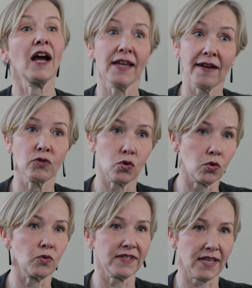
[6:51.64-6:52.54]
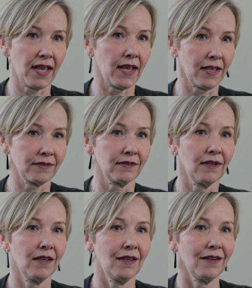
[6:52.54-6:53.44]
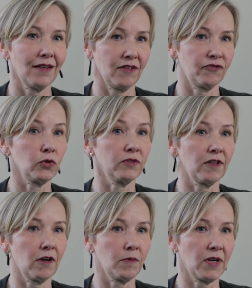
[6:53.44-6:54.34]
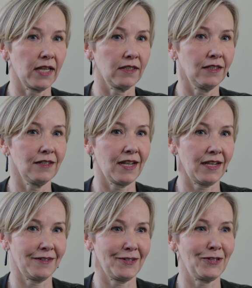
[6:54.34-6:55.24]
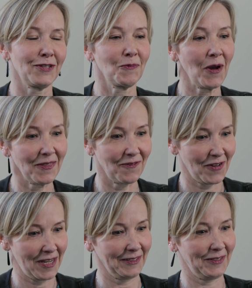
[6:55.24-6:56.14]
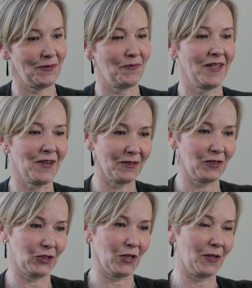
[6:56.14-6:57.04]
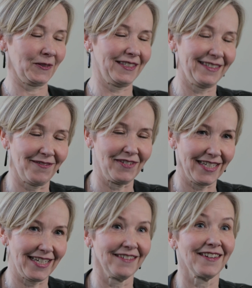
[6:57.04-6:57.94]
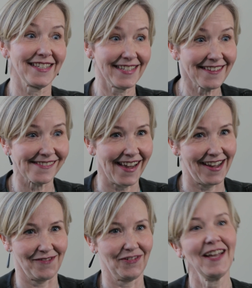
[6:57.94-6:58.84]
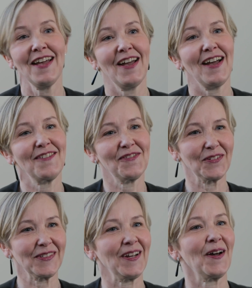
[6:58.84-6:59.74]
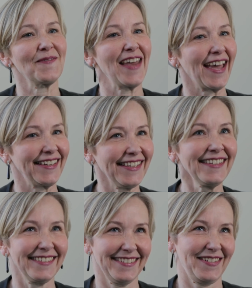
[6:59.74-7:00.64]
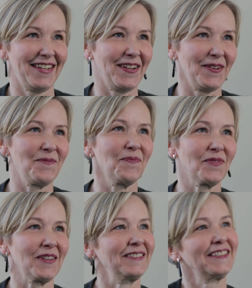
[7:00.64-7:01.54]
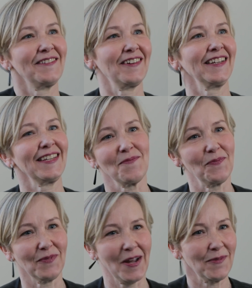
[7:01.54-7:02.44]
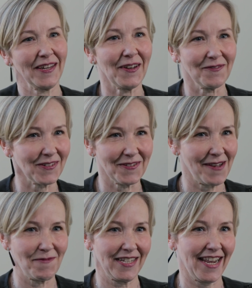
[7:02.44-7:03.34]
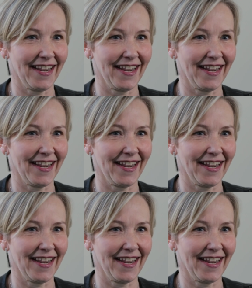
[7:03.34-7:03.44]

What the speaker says: I have always had a full-time nanny, and despite the fact that my youngest child is 17, I still have a full-time nanny because I don't like him coming home to an empty